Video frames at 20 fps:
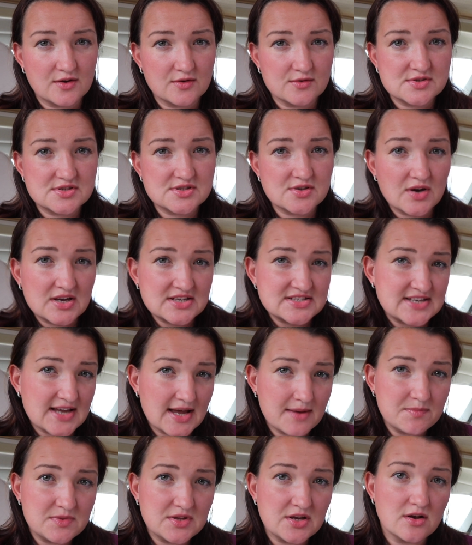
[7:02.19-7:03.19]
so
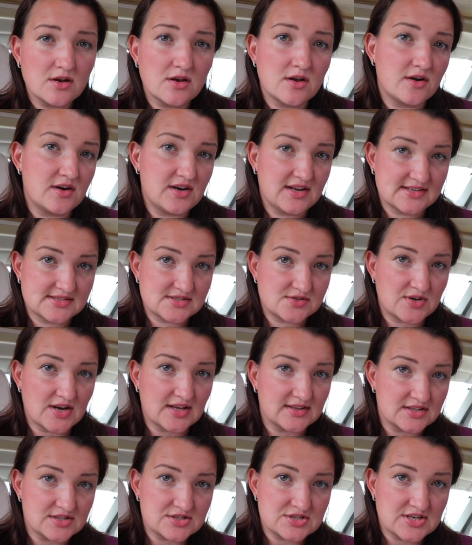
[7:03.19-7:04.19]
adapt your learning
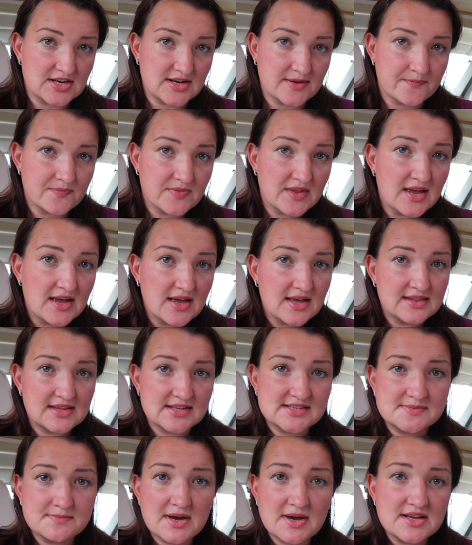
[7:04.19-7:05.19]
strategy.
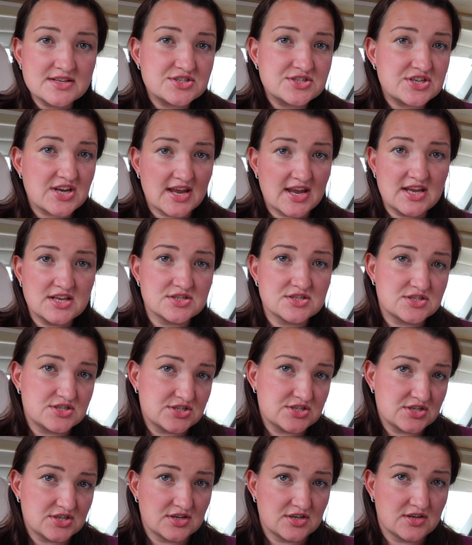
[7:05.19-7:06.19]
This might
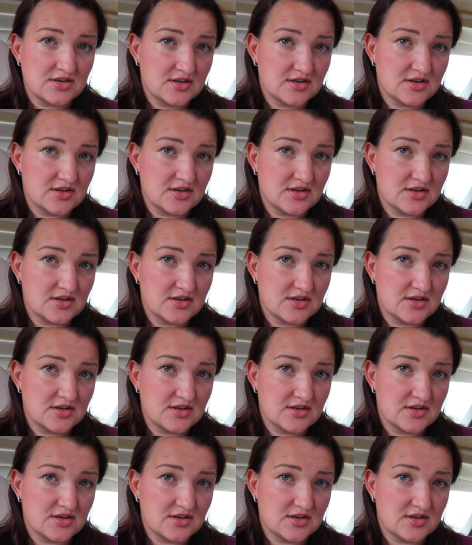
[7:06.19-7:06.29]
change.